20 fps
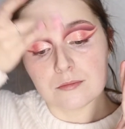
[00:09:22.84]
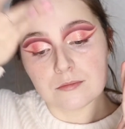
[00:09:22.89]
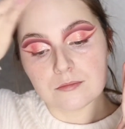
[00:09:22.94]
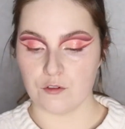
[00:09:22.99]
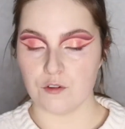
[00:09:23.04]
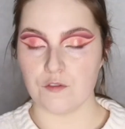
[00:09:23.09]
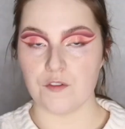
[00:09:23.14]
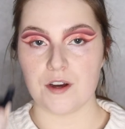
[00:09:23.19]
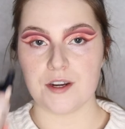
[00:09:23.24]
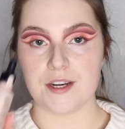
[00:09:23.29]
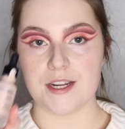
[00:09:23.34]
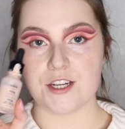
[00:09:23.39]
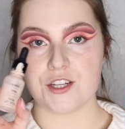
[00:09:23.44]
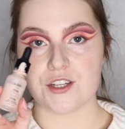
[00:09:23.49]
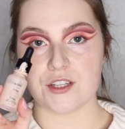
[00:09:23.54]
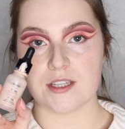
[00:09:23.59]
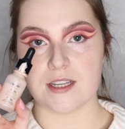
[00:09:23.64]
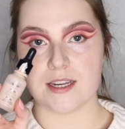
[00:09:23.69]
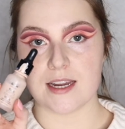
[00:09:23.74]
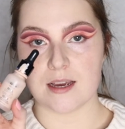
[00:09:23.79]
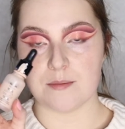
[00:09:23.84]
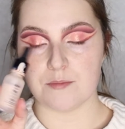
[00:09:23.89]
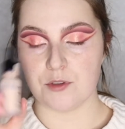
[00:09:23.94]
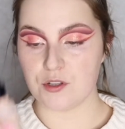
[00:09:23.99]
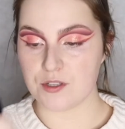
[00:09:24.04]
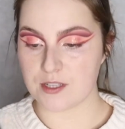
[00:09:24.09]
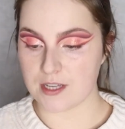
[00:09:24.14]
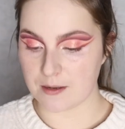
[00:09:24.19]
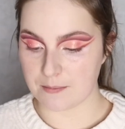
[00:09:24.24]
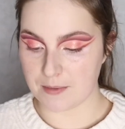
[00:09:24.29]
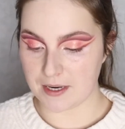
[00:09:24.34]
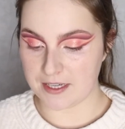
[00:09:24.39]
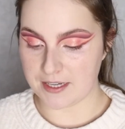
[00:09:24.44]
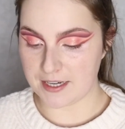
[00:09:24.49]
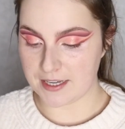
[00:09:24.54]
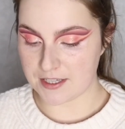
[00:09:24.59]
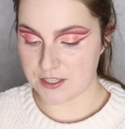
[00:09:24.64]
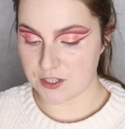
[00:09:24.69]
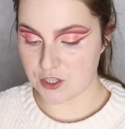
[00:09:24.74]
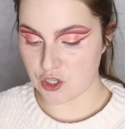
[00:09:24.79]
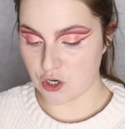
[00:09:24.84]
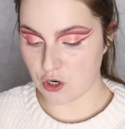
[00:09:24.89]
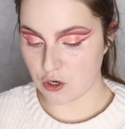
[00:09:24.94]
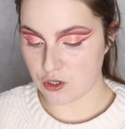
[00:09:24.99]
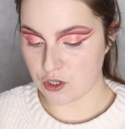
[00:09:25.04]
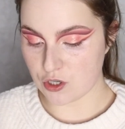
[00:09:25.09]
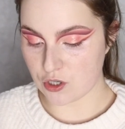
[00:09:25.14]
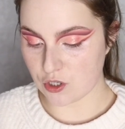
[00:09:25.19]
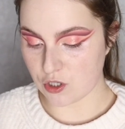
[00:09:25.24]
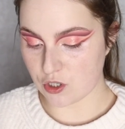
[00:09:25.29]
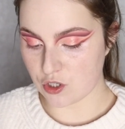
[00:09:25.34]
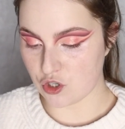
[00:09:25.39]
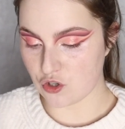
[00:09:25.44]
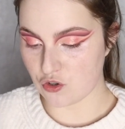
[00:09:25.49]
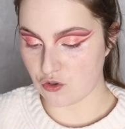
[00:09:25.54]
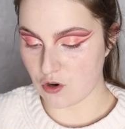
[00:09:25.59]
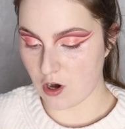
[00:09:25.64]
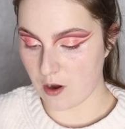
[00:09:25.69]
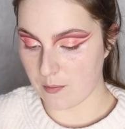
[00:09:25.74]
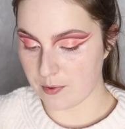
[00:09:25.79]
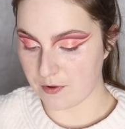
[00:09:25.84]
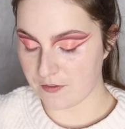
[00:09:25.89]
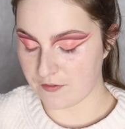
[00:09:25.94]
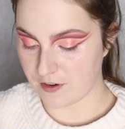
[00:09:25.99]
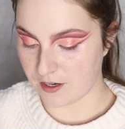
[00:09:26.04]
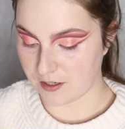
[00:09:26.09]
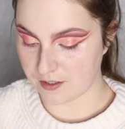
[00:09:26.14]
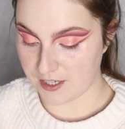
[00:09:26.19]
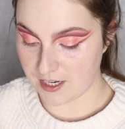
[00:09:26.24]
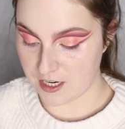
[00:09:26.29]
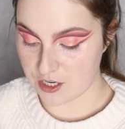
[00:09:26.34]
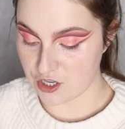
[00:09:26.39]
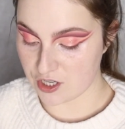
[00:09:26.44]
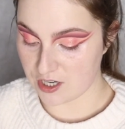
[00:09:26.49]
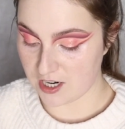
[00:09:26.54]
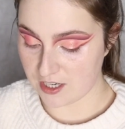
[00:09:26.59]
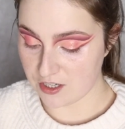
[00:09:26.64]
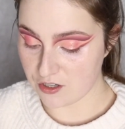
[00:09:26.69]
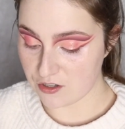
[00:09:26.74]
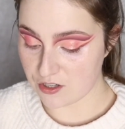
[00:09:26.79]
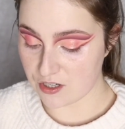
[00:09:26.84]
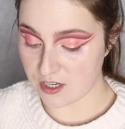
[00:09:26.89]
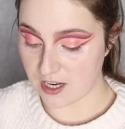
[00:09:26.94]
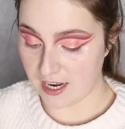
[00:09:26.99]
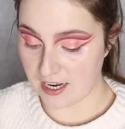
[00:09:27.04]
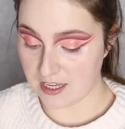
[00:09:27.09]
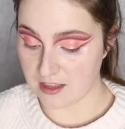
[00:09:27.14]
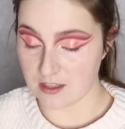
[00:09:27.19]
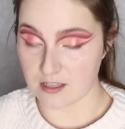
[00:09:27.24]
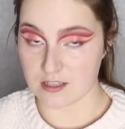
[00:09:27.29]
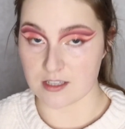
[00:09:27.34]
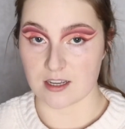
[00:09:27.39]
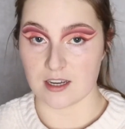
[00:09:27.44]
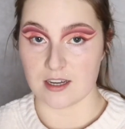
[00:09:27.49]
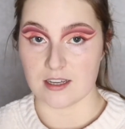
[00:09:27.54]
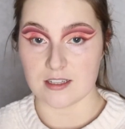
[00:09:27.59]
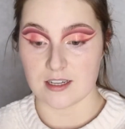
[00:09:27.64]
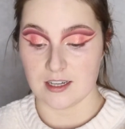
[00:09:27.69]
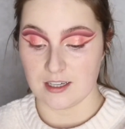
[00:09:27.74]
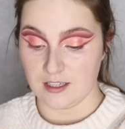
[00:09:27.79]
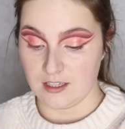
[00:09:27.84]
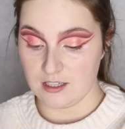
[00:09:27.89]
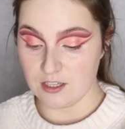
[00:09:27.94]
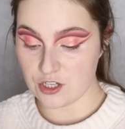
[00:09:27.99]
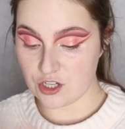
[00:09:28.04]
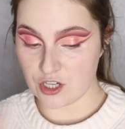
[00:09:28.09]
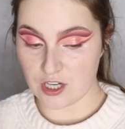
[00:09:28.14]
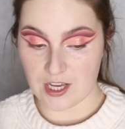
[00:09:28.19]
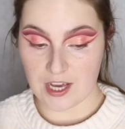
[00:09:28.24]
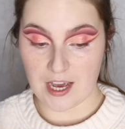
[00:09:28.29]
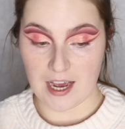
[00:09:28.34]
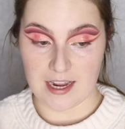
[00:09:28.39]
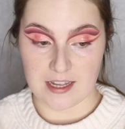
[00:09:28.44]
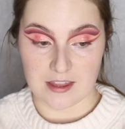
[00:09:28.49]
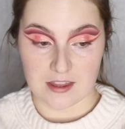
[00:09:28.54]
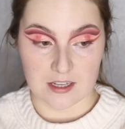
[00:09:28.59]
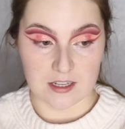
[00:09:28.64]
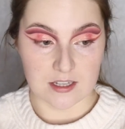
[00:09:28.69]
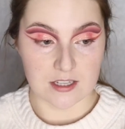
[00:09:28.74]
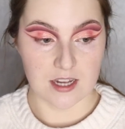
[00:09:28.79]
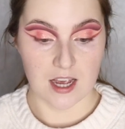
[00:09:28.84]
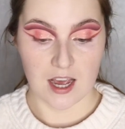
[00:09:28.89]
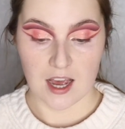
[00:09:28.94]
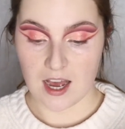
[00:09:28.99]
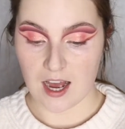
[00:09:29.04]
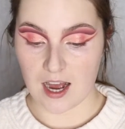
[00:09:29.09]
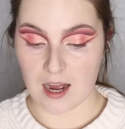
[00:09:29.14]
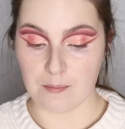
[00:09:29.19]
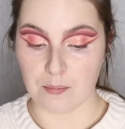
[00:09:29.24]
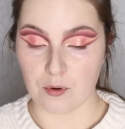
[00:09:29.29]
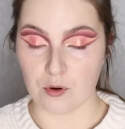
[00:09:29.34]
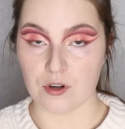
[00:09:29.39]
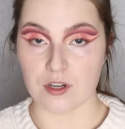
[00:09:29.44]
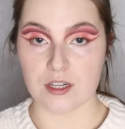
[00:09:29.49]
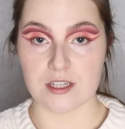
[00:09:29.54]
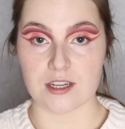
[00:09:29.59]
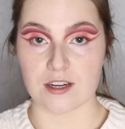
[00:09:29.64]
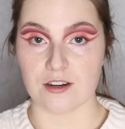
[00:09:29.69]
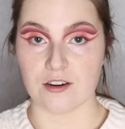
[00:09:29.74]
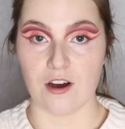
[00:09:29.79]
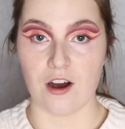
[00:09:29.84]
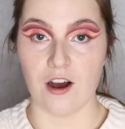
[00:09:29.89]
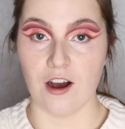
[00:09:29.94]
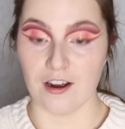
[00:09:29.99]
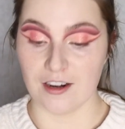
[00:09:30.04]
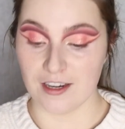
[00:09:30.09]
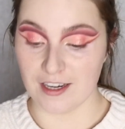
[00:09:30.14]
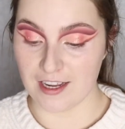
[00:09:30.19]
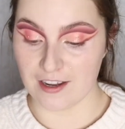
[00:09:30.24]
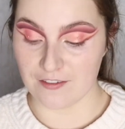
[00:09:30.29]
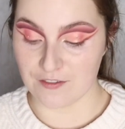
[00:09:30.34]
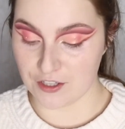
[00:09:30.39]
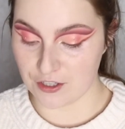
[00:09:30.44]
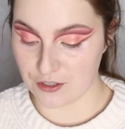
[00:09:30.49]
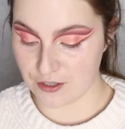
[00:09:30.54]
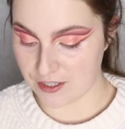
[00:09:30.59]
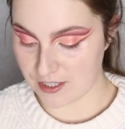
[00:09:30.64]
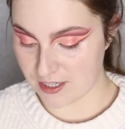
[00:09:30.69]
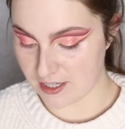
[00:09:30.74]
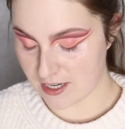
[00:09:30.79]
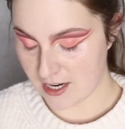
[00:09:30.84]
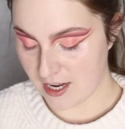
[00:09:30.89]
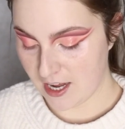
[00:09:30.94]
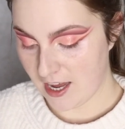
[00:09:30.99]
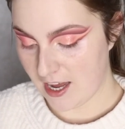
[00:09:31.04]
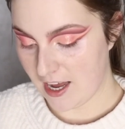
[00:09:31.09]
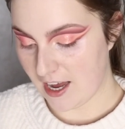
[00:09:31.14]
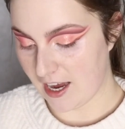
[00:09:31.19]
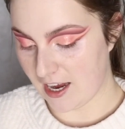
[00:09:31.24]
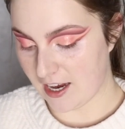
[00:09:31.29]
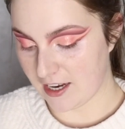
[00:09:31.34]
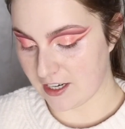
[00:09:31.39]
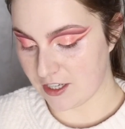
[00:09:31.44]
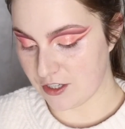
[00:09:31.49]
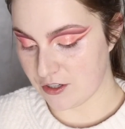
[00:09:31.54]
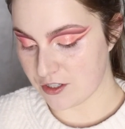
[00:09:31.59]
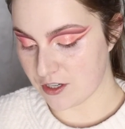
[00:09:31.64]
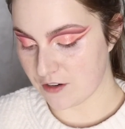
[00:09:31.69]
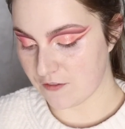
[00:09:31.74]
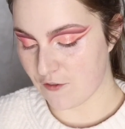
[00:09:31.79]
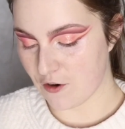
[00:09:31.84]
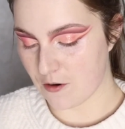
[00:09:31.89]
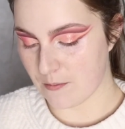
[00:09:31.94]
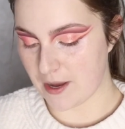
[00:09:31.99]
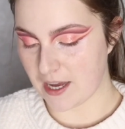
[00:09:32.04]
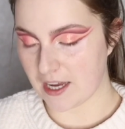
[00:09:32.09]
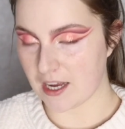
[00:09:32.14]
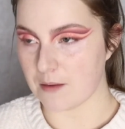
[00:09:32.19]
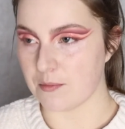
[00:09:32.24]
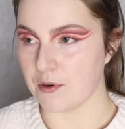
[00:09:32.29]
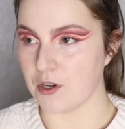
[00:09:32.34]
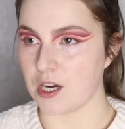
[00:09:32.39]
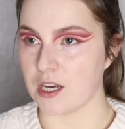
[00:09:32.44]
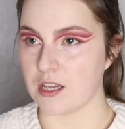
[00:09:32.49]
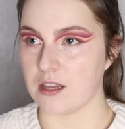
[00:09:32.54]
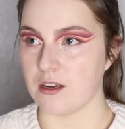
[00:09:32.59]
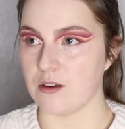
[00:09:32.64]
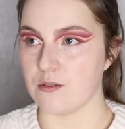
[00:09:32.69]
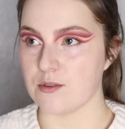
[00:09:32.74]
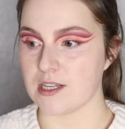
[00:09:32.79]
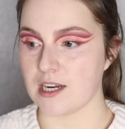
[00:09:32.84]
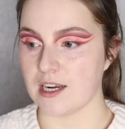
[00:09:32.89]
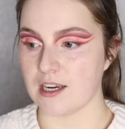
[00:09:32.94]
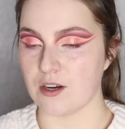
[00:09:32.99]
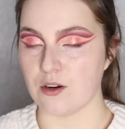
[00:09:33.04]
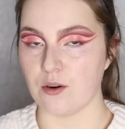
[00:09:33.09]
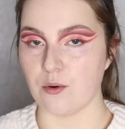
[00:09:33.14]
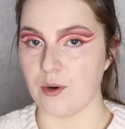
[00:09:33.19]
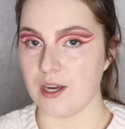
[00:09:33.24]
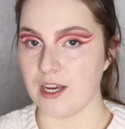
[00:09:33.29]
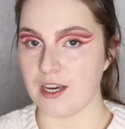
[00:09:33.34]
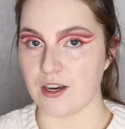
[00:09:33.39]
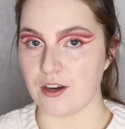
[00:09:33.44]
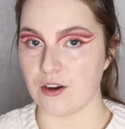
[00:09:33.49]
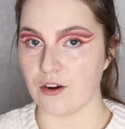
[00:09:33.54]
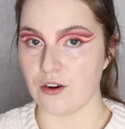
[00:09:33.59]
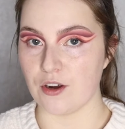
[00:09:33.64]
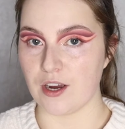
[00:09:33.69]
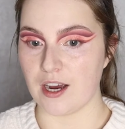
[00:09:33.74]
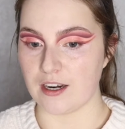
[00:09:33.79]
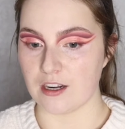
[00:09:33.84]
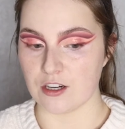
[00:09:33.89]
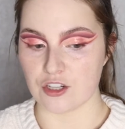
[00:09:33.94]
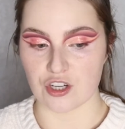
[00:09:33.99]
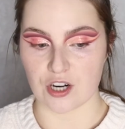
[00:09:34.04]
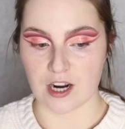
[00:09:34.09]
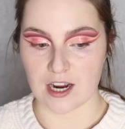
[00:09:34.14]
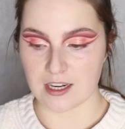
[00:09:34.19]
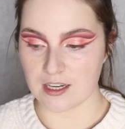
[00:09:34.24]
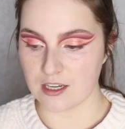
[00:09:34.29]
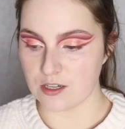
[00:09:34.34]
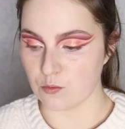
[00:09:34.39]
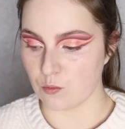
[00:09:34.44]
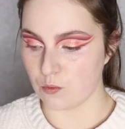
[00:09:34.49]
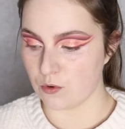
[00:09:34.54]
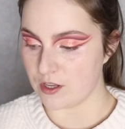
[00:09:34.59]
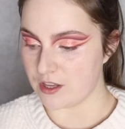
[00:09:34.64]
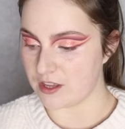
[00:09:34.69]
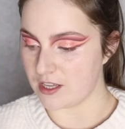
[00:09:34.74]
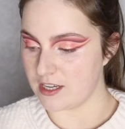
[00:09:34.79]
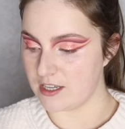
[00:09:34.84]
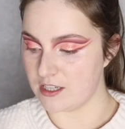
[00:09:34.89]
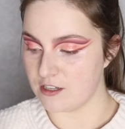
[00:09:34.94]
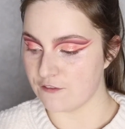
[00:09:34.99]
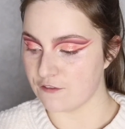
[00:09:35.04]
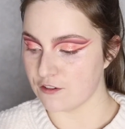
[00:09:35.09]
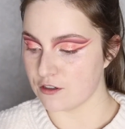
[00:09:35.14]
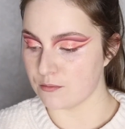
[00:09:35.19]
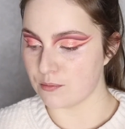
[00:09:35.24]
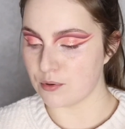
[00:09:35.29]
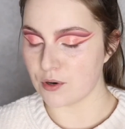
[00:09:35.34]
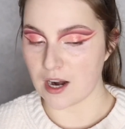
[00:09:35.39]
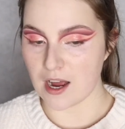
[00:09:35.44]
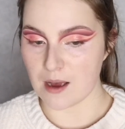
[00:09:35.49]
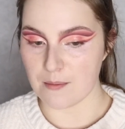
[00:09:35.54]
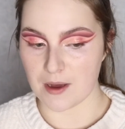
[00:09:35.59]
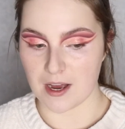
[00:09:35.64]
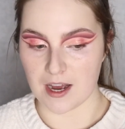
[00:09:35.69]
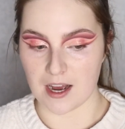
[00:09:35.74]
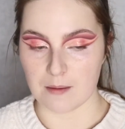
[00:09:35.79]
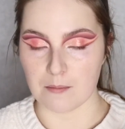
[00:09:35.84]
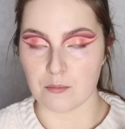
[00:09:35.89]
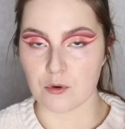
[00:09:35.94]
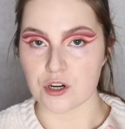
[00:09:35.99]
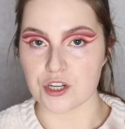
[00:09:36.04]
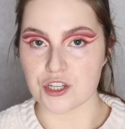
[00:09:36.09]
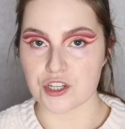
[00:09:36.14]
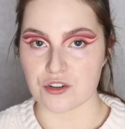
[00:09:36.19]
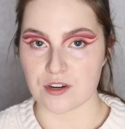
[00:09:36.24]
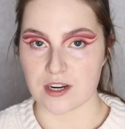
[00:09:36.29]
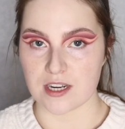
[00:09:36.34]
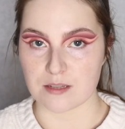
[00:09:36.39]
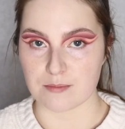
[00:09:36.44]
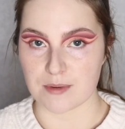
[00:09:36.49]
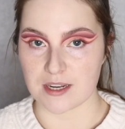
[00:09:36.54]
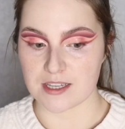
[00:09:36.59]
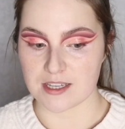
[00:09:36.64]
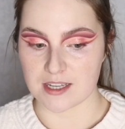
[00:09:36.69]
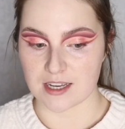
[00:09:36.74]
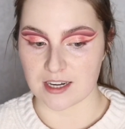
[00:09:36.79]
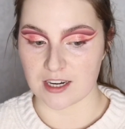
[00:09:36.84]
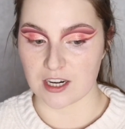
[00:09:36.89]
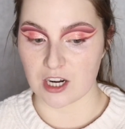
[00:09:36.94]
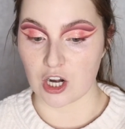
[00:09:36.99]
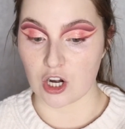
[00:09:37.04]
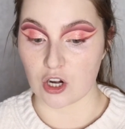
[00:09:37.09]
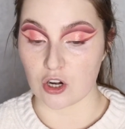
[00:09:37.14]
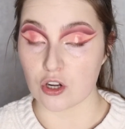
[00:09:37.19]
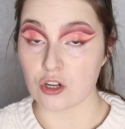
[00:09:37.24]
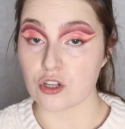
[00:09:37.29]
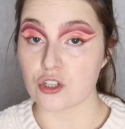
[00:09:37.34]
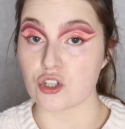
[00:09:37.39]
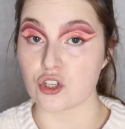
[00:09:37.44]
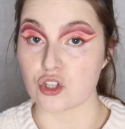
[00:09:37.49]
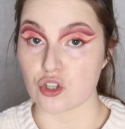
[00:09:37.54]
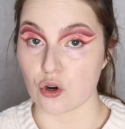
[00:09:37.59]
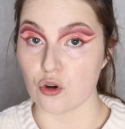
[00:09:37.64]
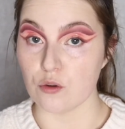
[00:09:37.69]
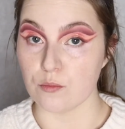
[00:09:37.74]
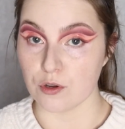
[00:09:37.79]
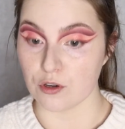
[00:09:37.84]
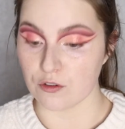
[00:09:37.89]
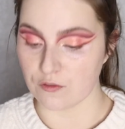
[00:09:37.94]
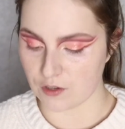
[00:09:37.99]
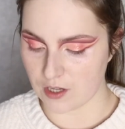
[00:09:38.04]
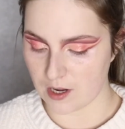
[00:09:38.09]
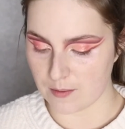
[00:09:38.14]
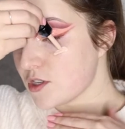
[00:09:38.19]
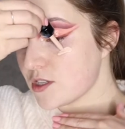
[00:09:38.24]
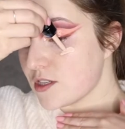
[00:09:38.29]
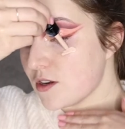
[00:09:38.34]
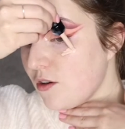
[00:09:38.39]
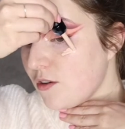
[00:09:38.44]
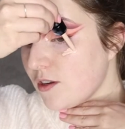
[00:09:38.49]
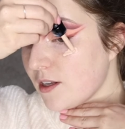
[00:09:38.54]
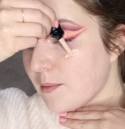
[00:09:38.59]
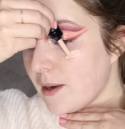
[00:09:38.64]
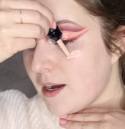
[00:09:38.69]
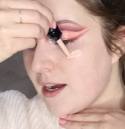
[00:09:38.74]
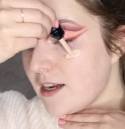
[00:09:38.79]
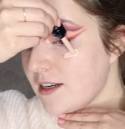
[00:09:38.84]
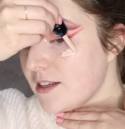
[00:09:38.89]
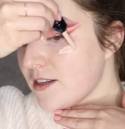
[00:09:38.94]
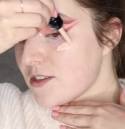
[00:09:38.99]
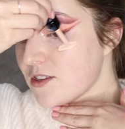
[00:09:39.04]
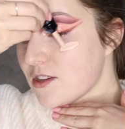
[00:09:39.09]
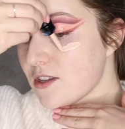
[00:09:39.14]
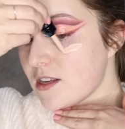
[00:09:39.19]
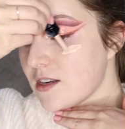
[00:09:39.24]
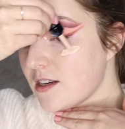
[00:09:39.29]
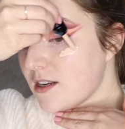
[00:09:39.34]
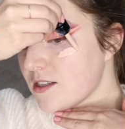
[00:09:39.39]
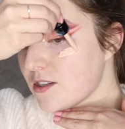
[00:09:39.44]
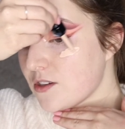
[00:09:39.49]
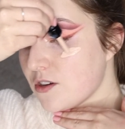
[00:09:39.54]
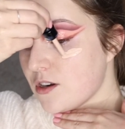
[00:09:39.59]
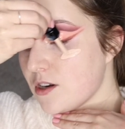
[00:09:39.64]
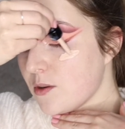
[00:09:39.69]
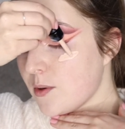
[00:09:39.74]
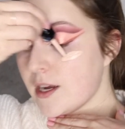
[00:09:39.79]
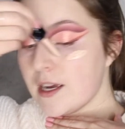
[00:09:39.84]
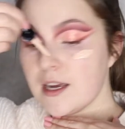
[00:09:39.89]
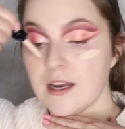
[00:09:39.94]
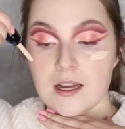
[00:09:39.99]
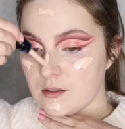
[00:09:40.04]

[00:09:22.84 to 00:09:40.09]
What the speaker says: For foundation today, I'm using my NYX Total Drop Foundation. I used to hate this, guys, like literally hate this. I bought it and hardly ever used it. And I used it for a makeup look, I think it was like a week ago. And I tried it with a different primer. I moisturized my skin and it looked so beautiful. I'm just holding my hand here so that it doesn't go anywhere.